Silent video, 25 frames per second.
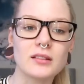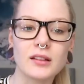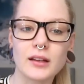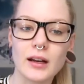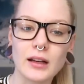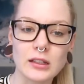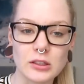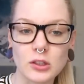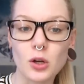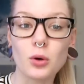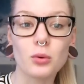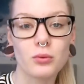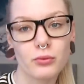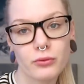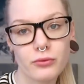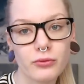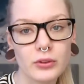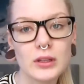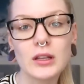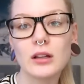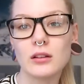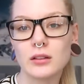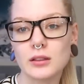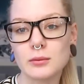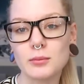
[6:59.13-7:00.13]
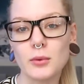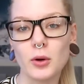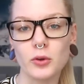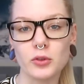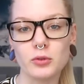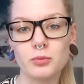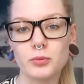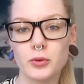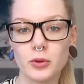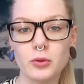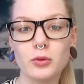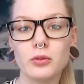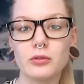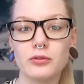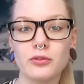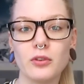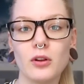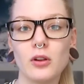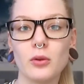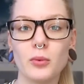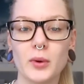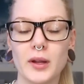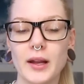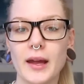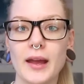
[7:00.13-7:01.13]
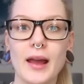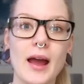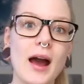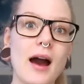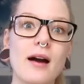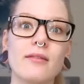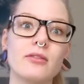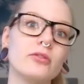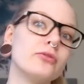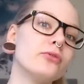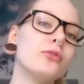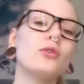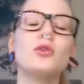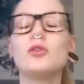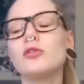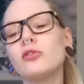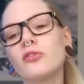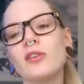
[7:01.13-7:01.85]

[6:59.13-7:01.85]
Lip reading: that I don't feel the most beautiful when I have full